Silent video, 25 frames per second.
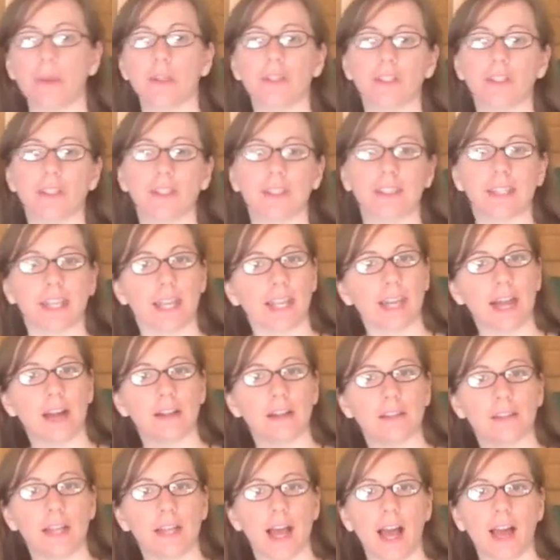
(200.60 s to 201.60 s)
just stick it
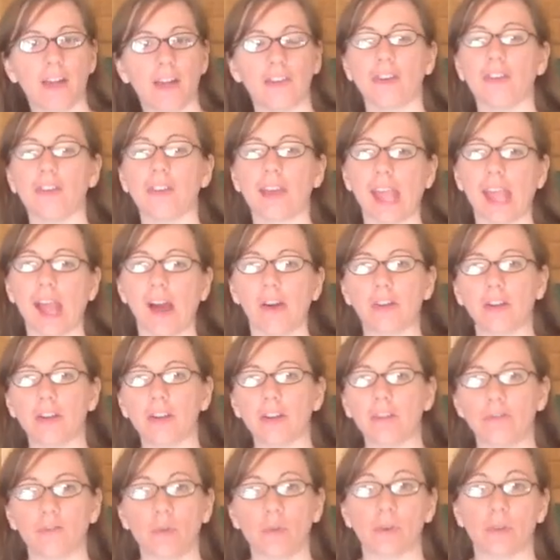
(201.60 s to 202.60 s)
outside or on the counter
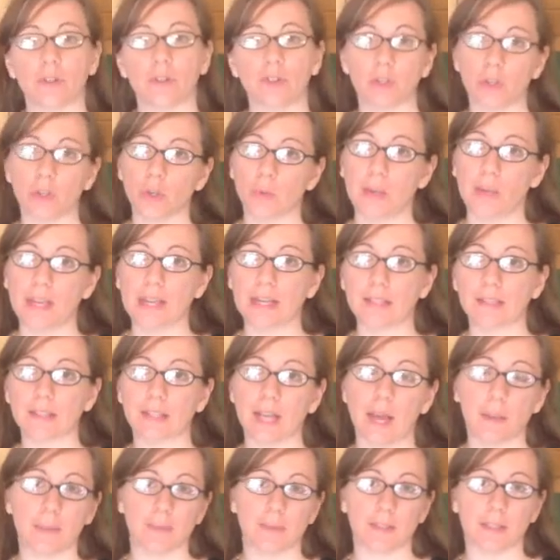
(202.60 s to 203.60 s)
for two weeks
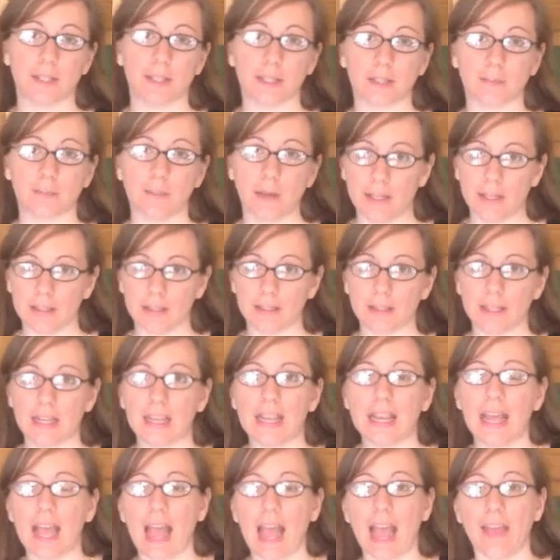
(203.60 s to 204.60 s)
up to six months,
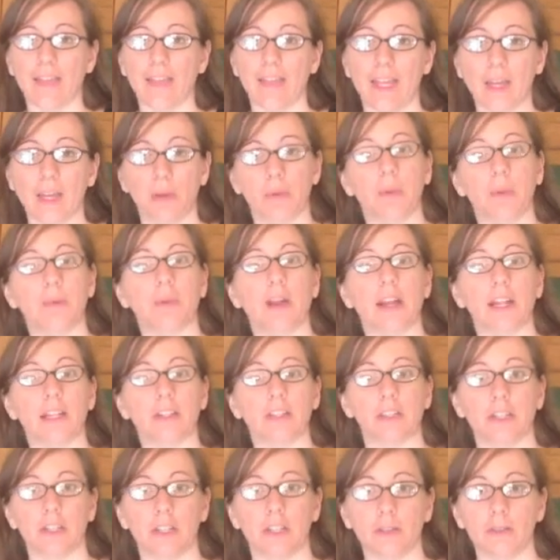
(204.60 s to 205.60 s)
and then it would be ready
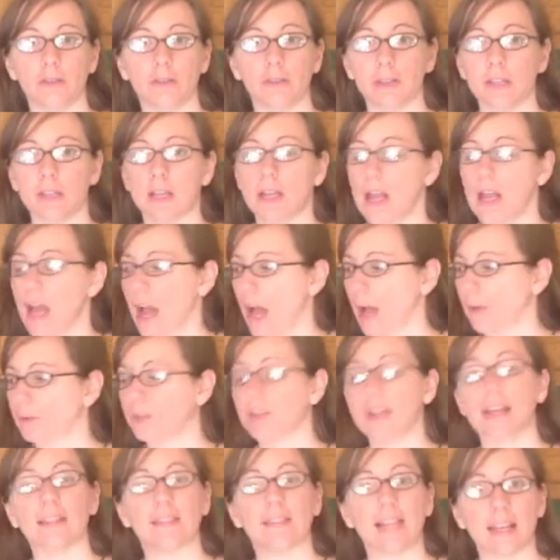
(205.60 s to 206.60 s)
to use. Um, so
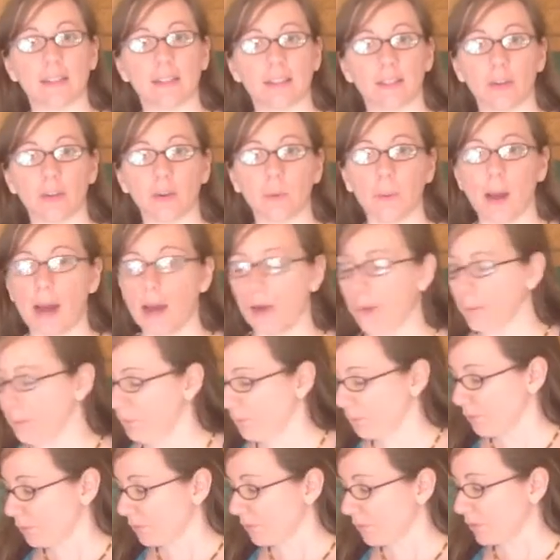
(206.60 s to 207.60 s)
that takes a little while.
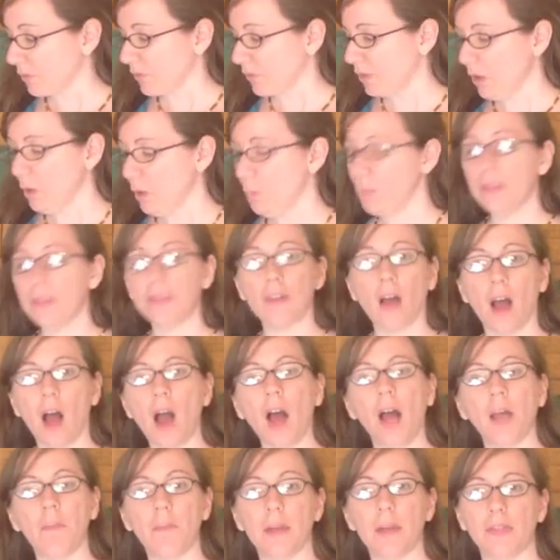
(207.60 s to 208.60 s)
With the
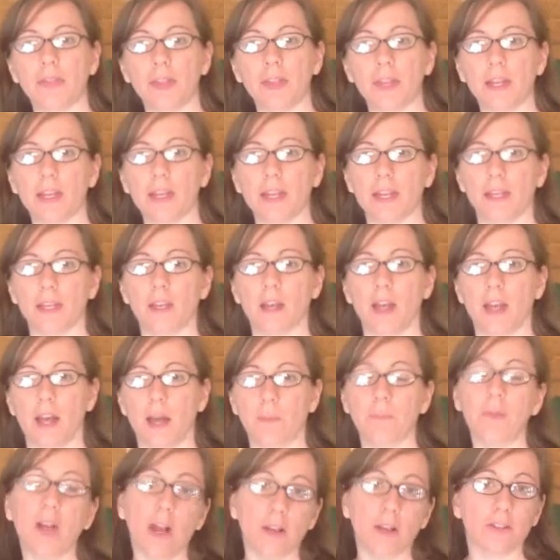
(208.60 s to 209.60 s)
hot method, it
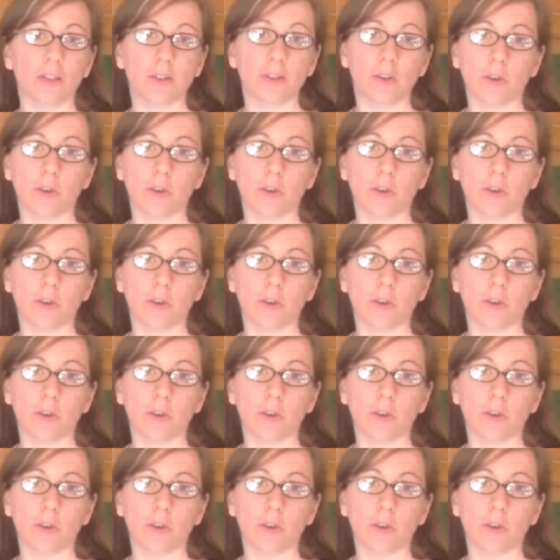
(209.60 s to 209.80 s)
uh, goes a little